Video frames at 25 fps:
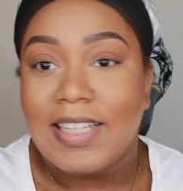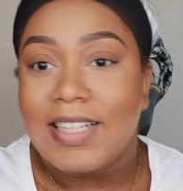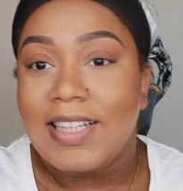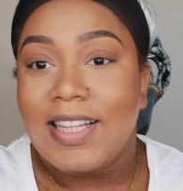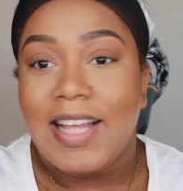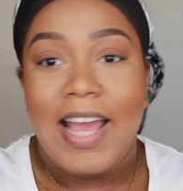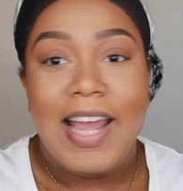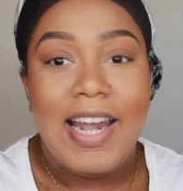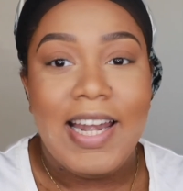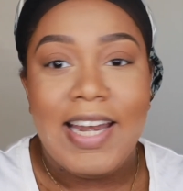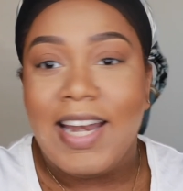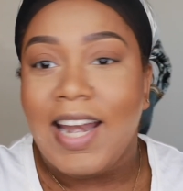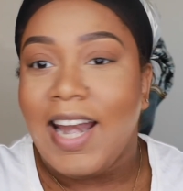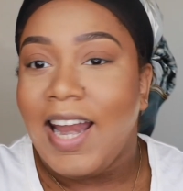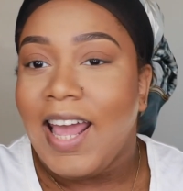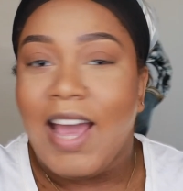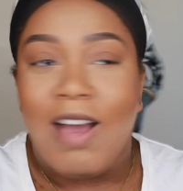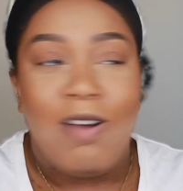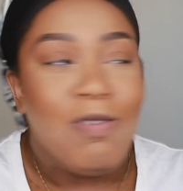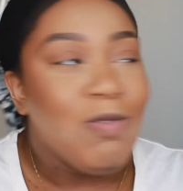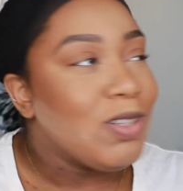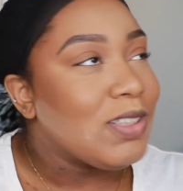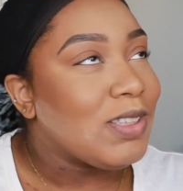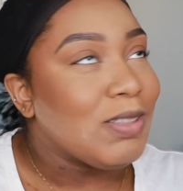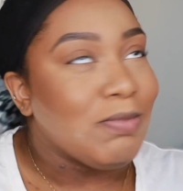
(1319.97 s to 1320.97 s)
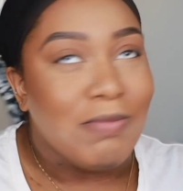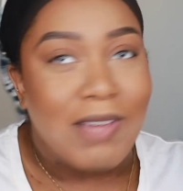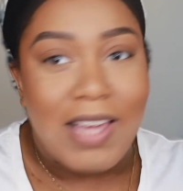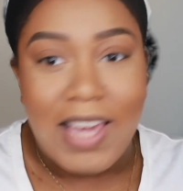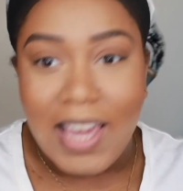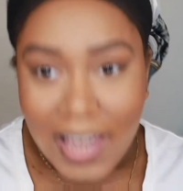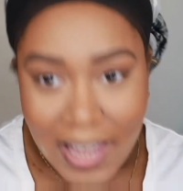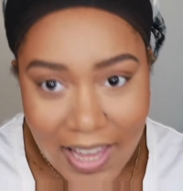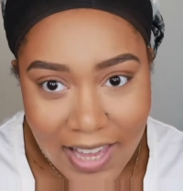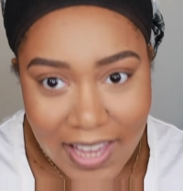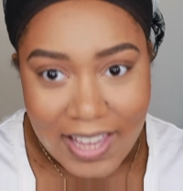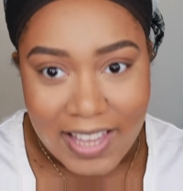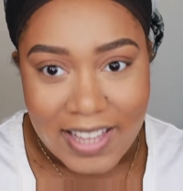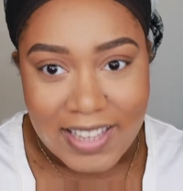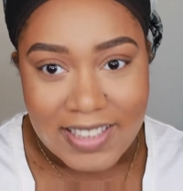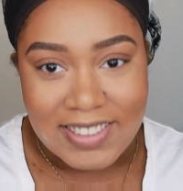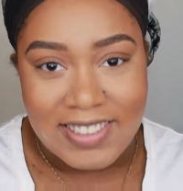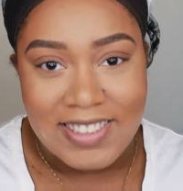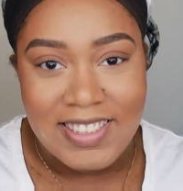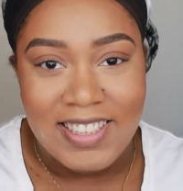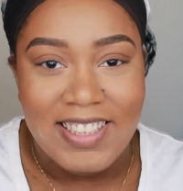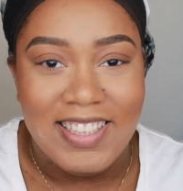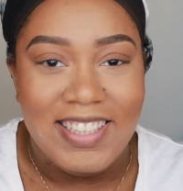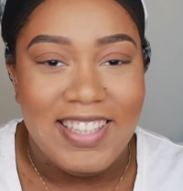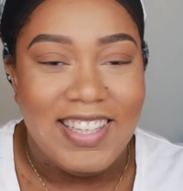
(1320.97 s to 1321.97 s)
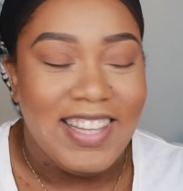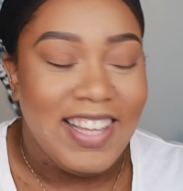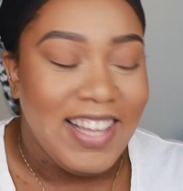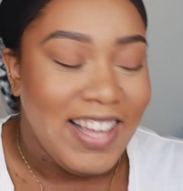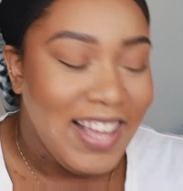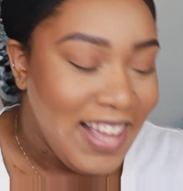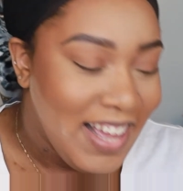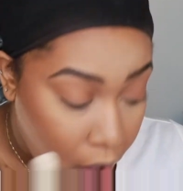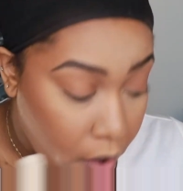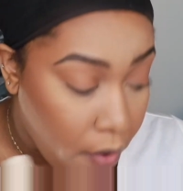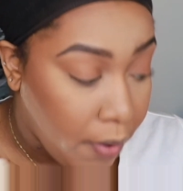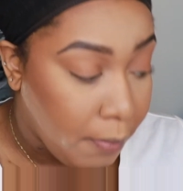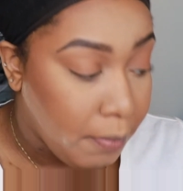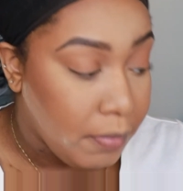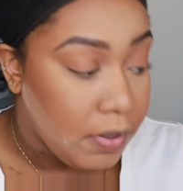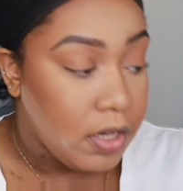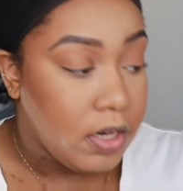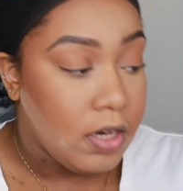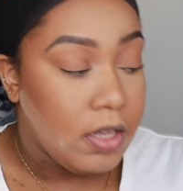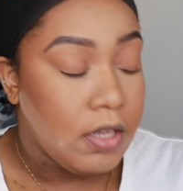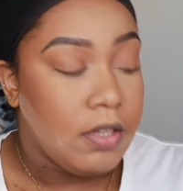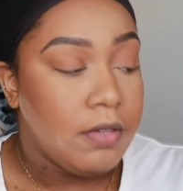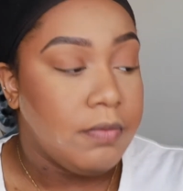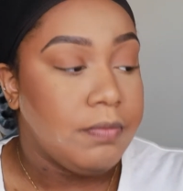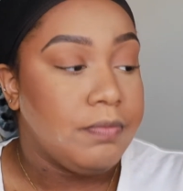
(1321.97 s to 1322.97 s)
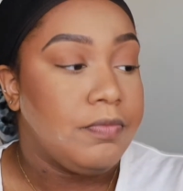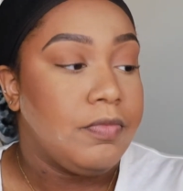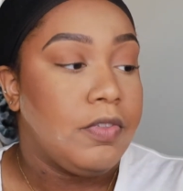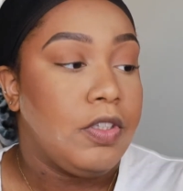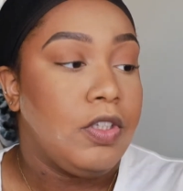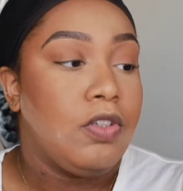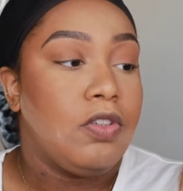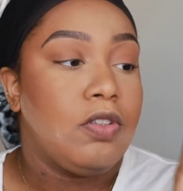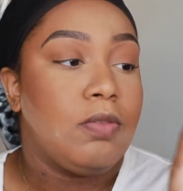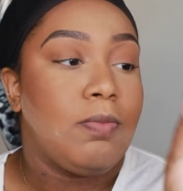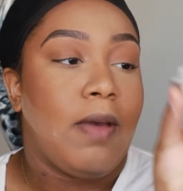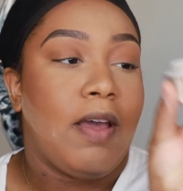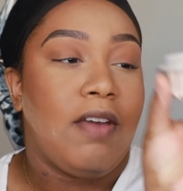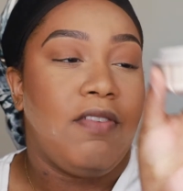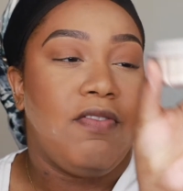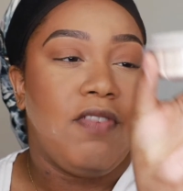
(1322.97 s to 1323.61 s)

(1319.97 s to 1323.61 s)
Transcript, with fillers: At the end of the day, I want some kids. Oh, I'm gonna use my